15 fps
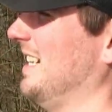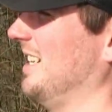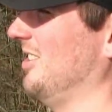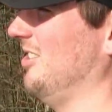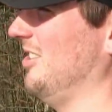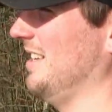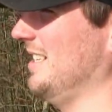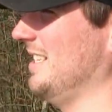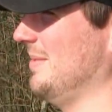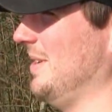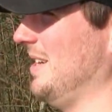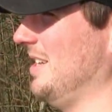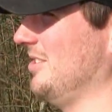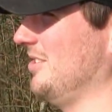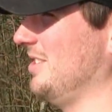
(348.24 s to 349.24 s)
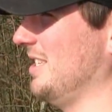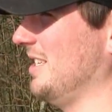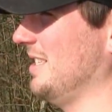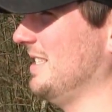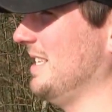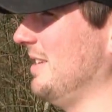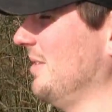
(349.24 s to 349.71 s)
to take line. He's about 100
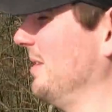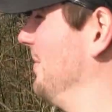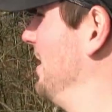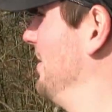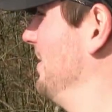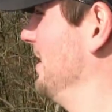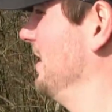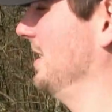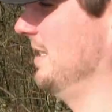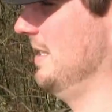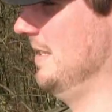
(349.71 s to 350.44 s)
yards out at the moment.